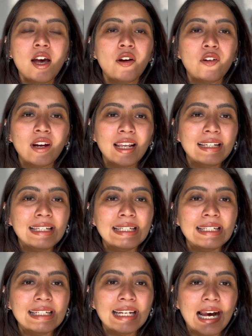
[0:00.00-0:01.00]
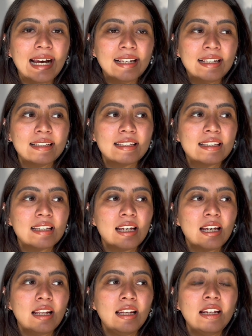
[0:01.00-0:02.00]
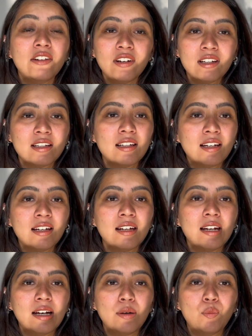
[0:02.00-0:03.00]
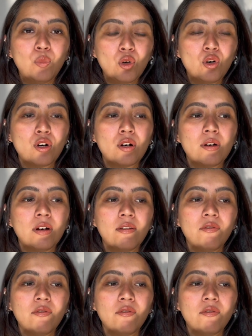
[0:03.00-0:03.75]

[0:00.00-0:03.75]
really nicely written a book.